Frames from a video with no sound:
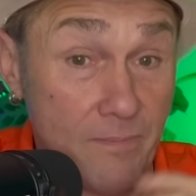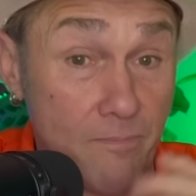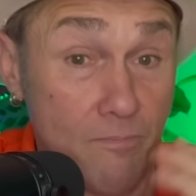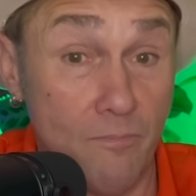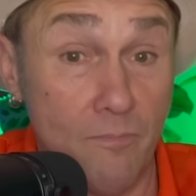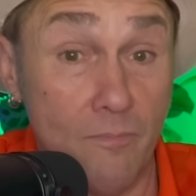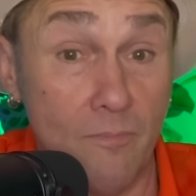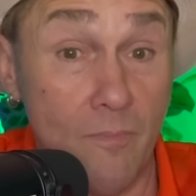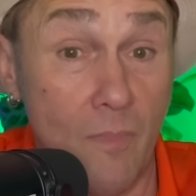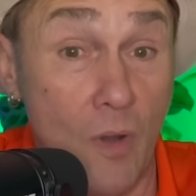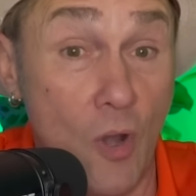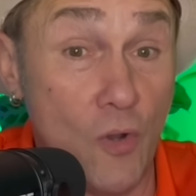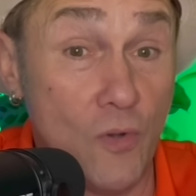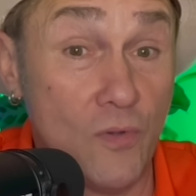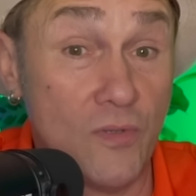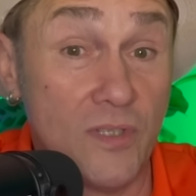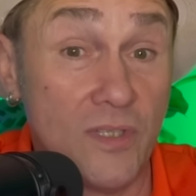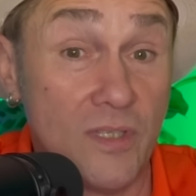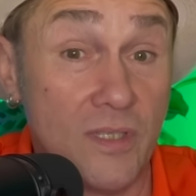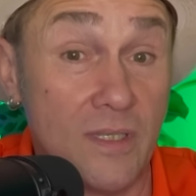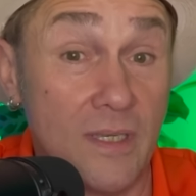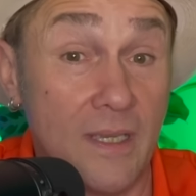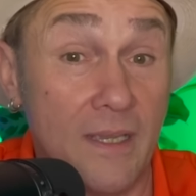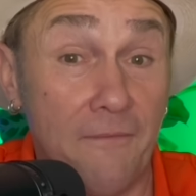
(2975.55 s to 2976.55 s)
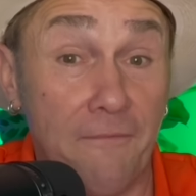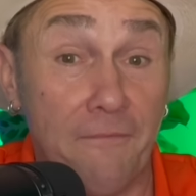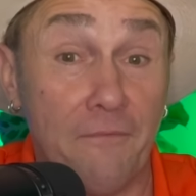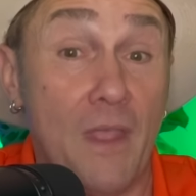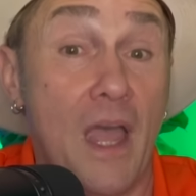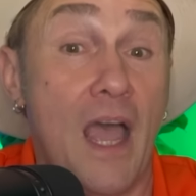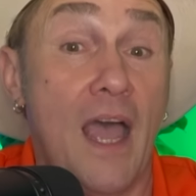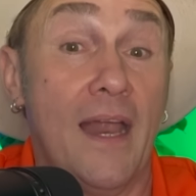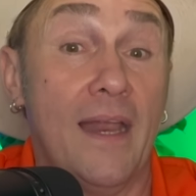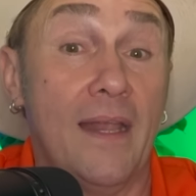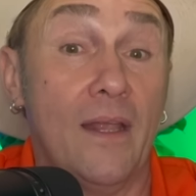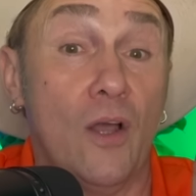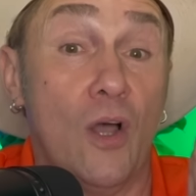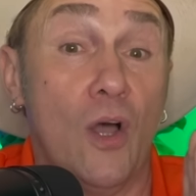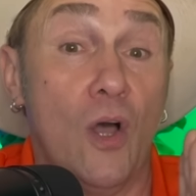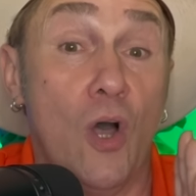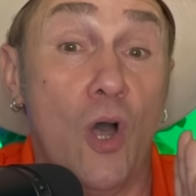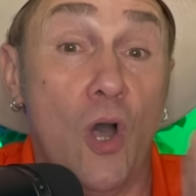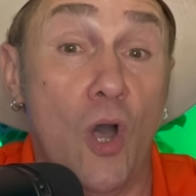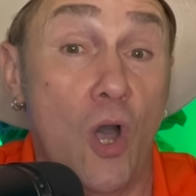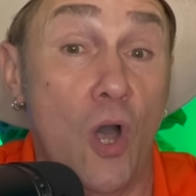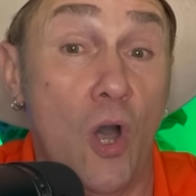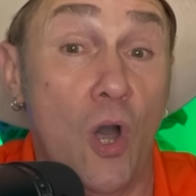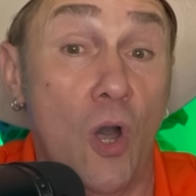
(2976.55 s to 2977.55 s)
Most, if not
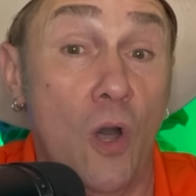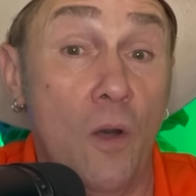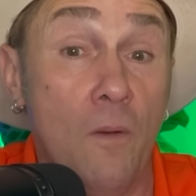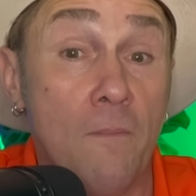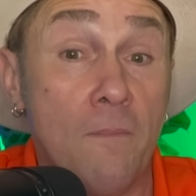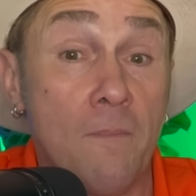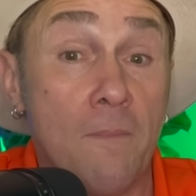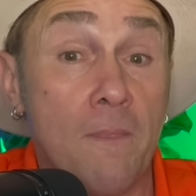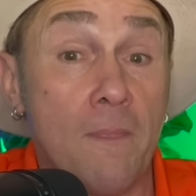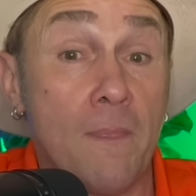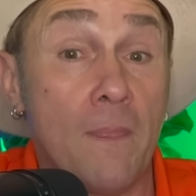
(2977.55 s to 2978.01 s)
all,